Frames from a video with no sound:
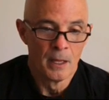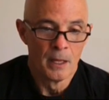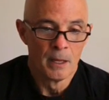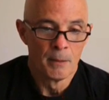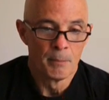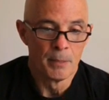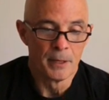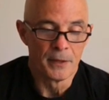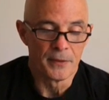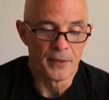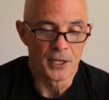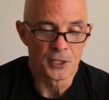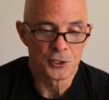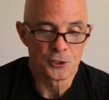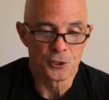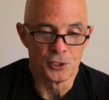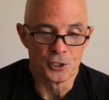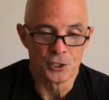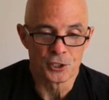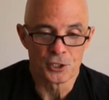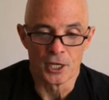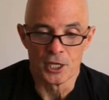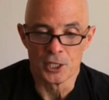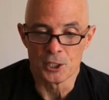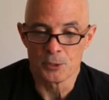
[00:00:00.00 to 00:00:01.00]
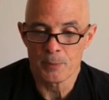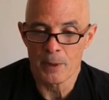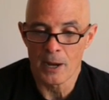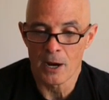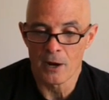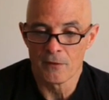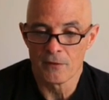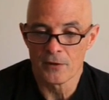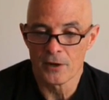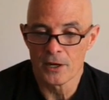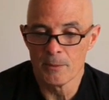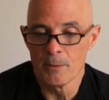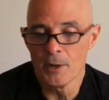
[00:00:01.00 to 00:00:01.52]
But that shouldn't change
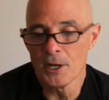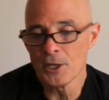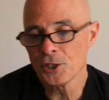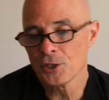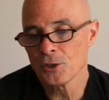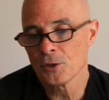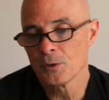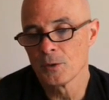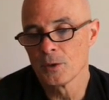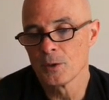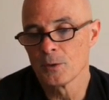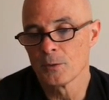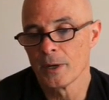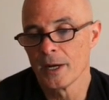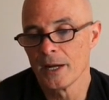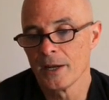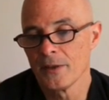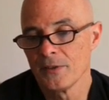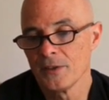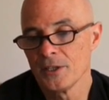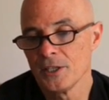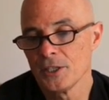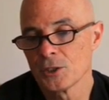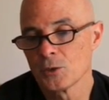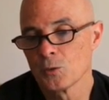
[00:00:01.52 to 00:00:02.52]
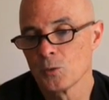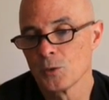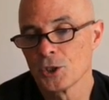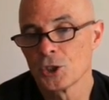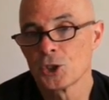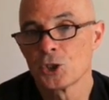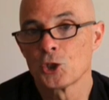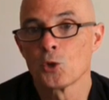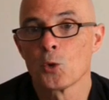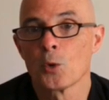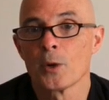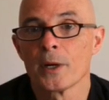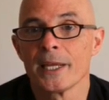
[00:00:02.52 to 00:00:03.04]
power very much. We ran these with
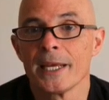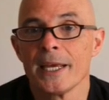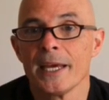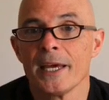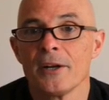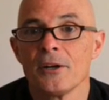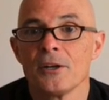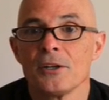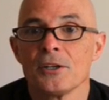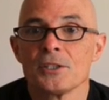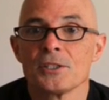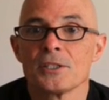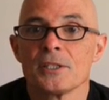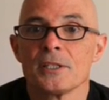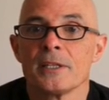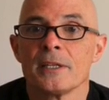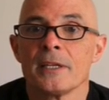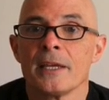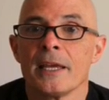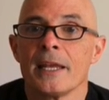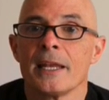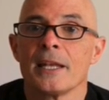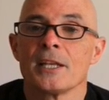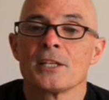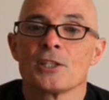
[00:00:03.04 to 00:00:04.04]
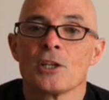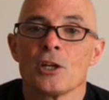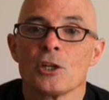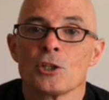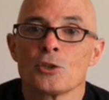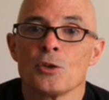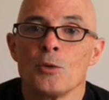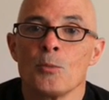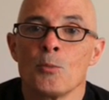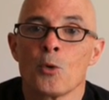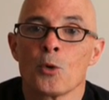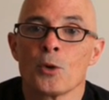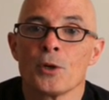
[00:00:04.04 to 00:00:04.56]
shorty headers, and it's
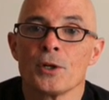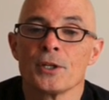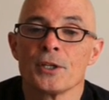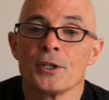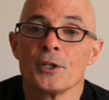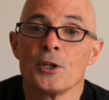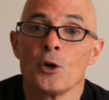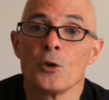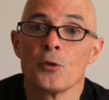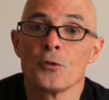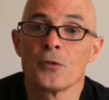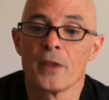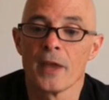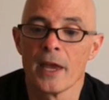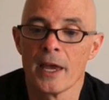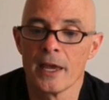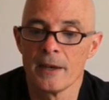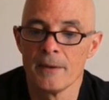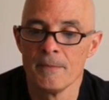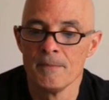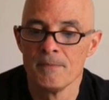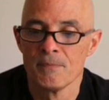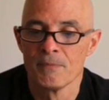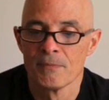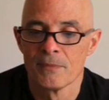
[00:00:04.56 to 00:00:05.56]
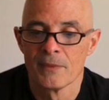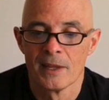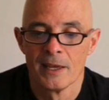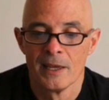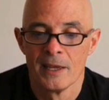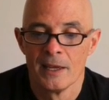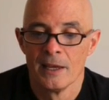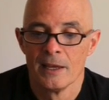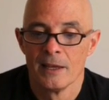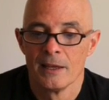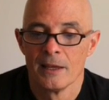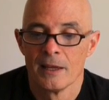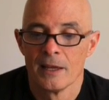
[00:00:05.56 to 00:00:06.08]
also important to note that
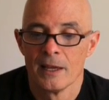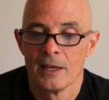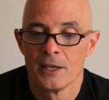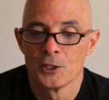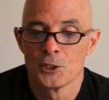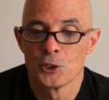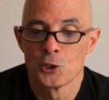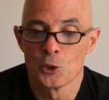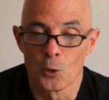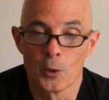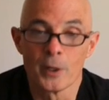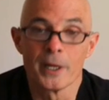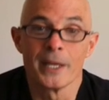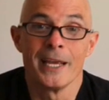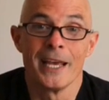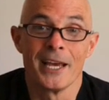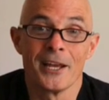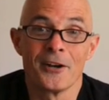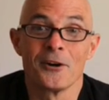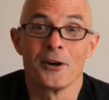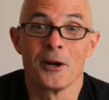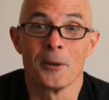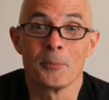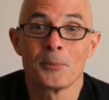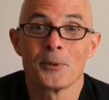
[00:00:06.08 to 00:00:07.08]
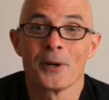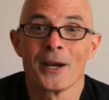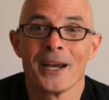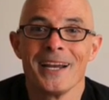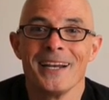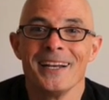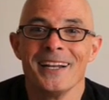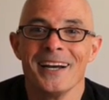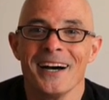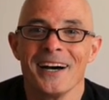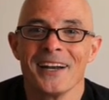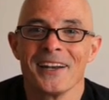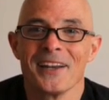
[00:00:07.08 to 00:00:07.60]
shorty header
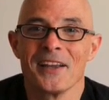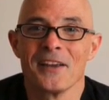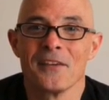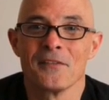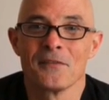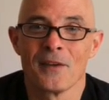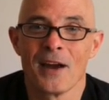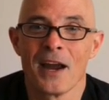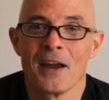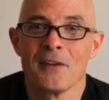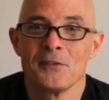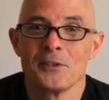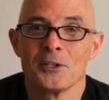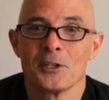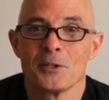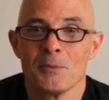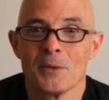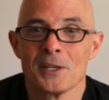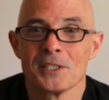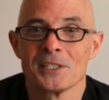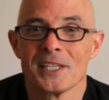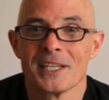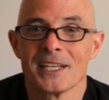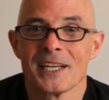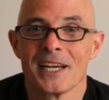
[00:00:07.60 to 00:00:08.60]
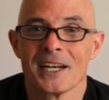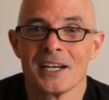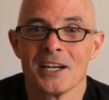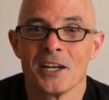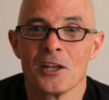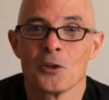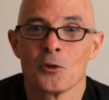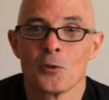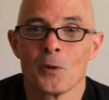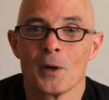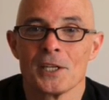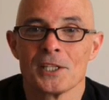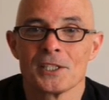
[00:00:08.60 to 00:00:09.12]
upgrade on a 5-liter Mustang, on an
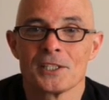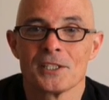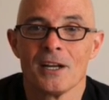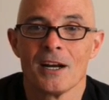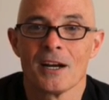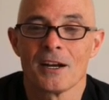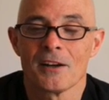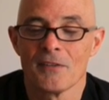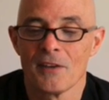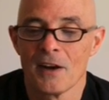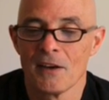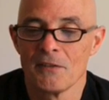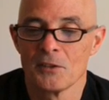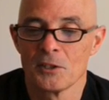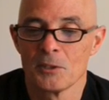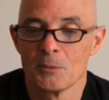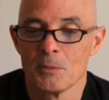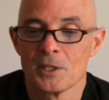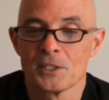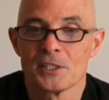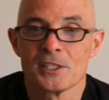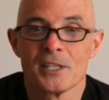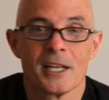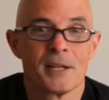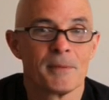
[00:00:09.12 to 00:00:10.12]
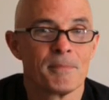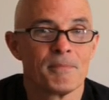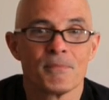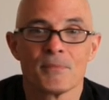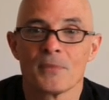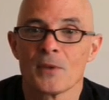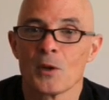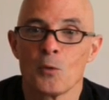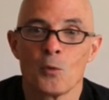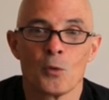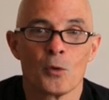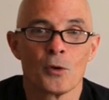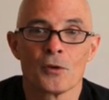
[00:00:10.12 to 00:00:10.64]
otherwise stock 5-liter Mustang,
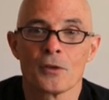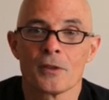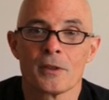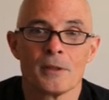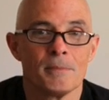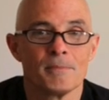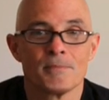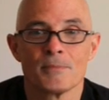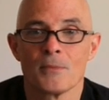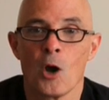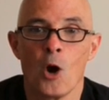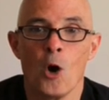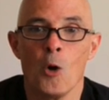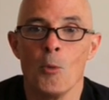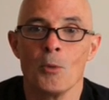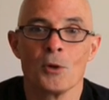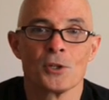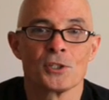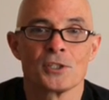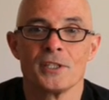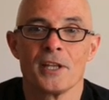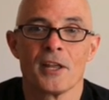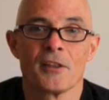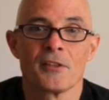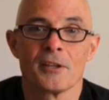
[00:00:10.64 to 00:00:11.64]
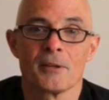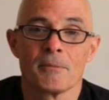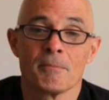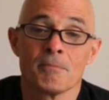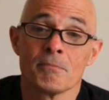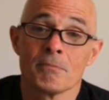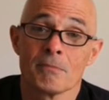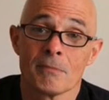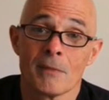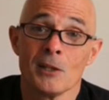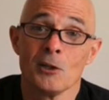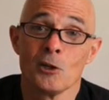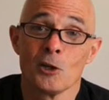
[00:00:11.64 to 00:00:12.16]
worth almost nothing.
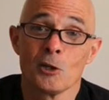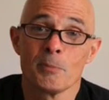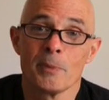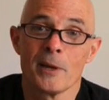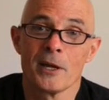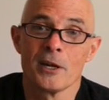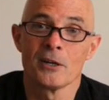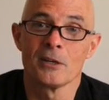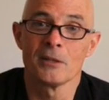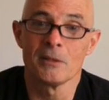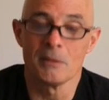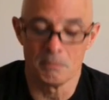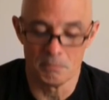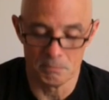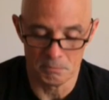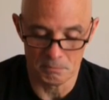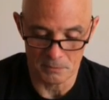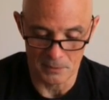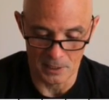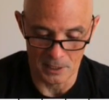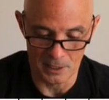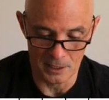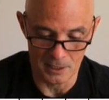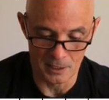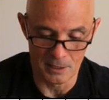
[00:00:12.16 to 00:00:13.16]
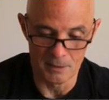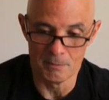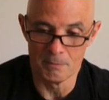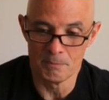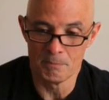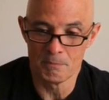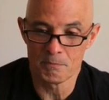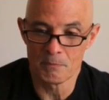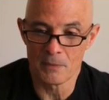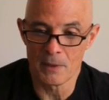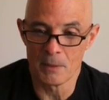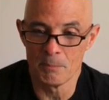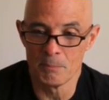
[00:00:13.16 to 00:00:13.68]
They look better
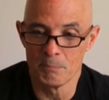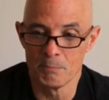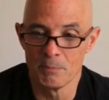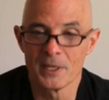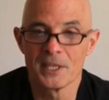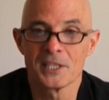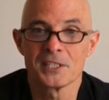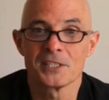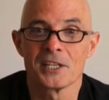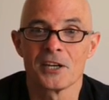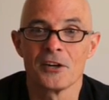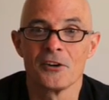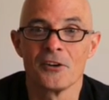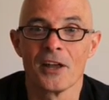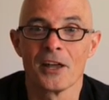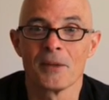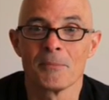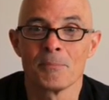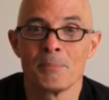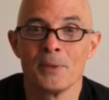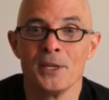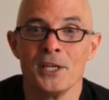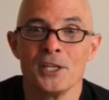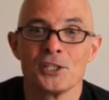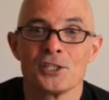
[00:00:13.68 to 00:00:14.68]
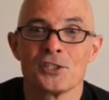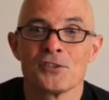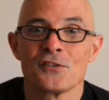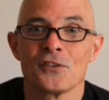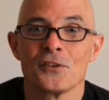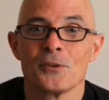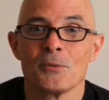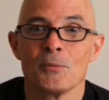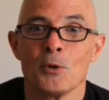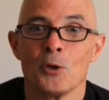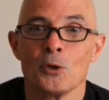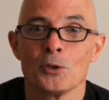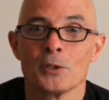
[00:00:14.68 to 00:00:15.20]
um, because they're not pinched
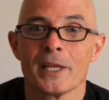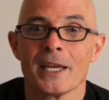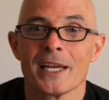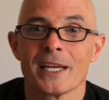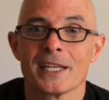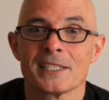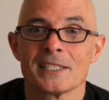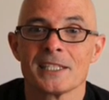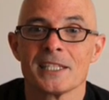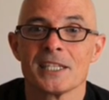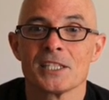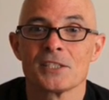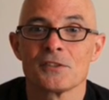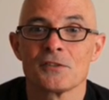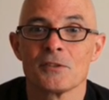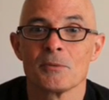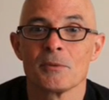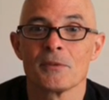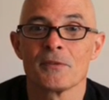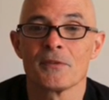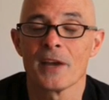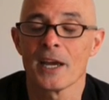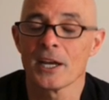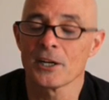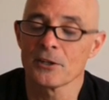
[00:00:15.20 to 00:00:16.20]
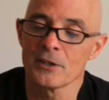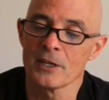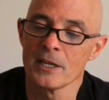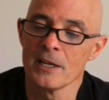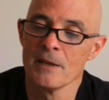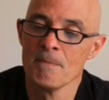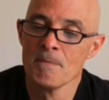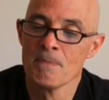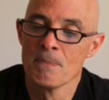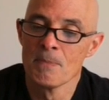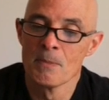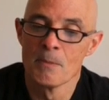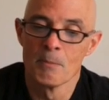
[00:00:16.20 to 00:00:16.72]
for bolt access from the factory,
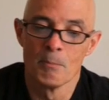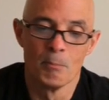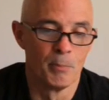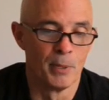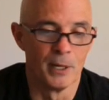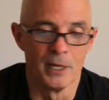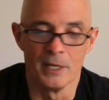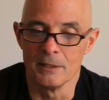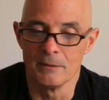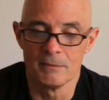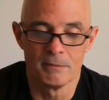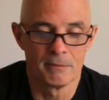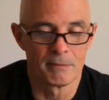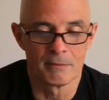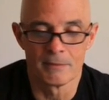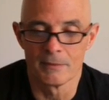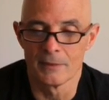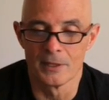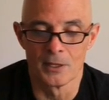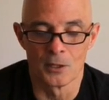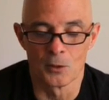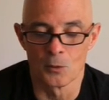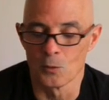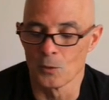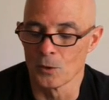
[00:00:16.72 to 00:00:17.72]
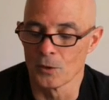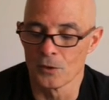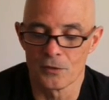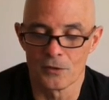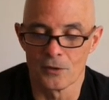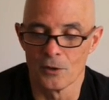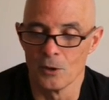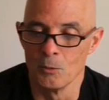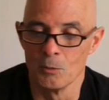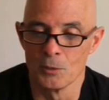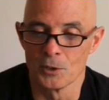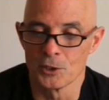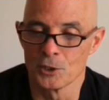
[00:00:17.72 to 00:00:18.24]
but they're worth
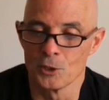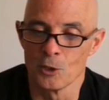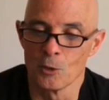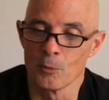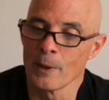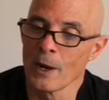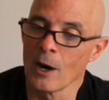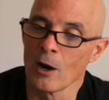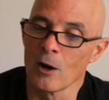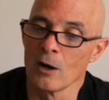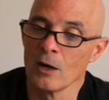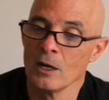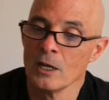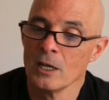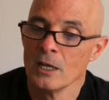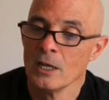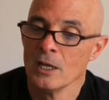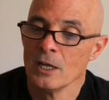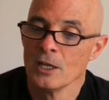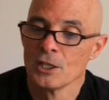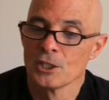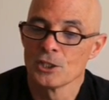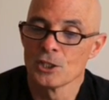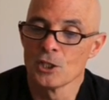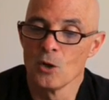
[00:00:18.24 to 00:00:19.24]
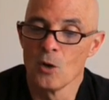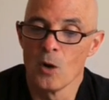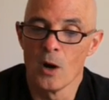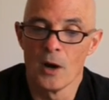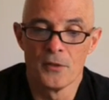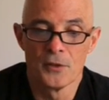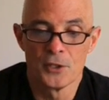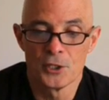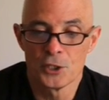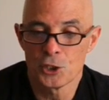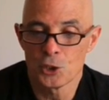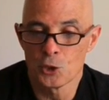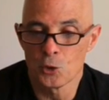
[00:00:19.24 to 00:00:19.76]
almost no power. So
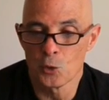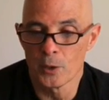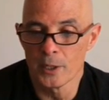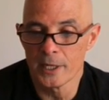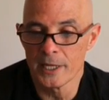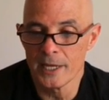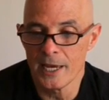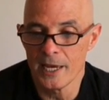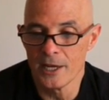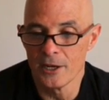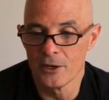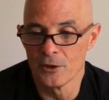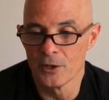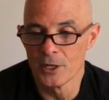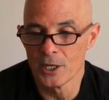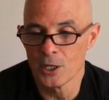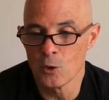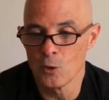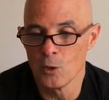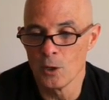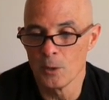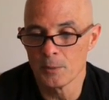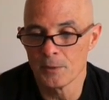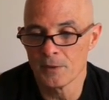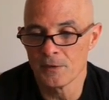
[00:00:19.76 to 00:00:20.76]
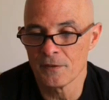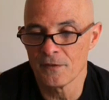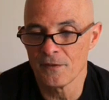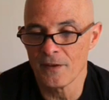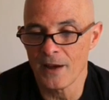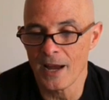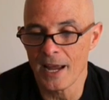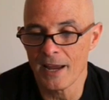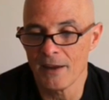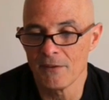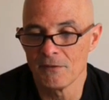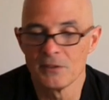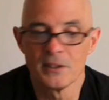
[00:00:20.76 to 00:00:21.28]
on the shorty header equipped
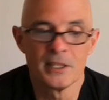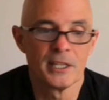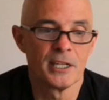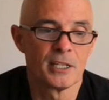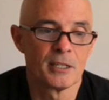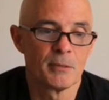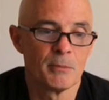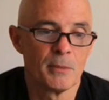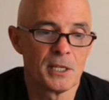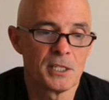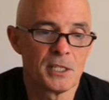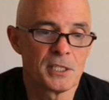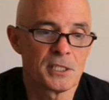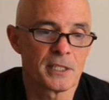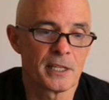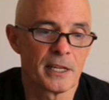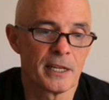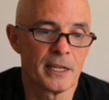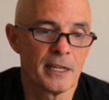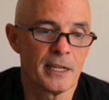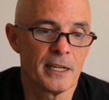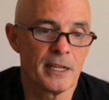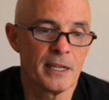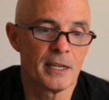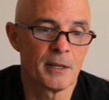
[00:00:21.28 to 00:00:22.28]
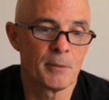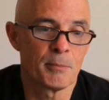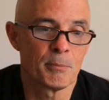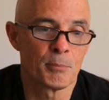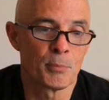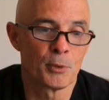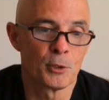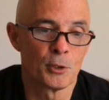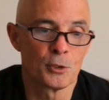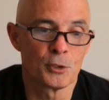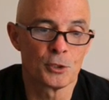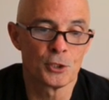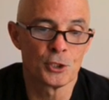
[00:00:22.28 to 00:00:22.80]
5 liter Mustang, it
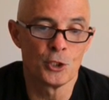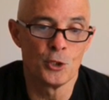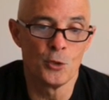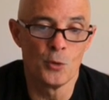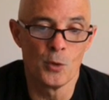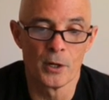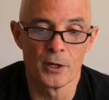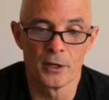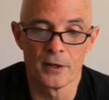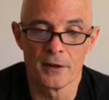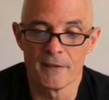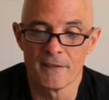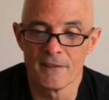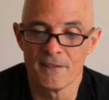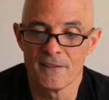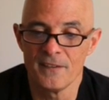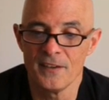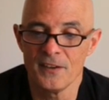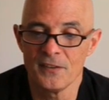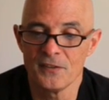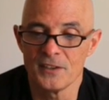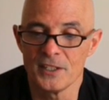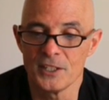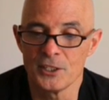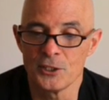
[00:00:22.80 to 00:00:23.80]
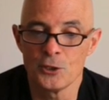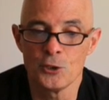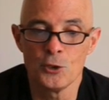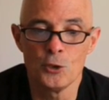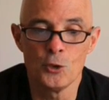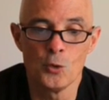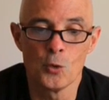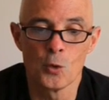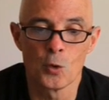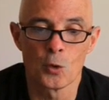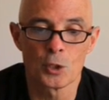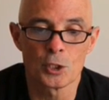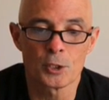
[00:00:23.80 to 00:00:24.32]
produced
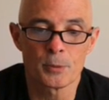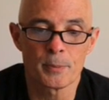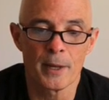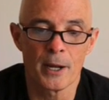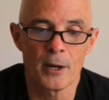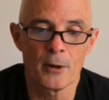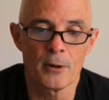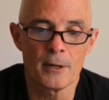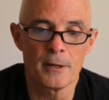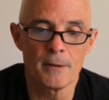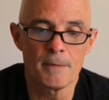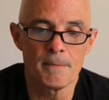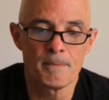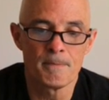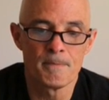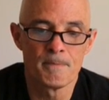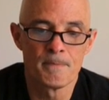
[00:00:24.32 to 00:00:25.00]
252 horsepower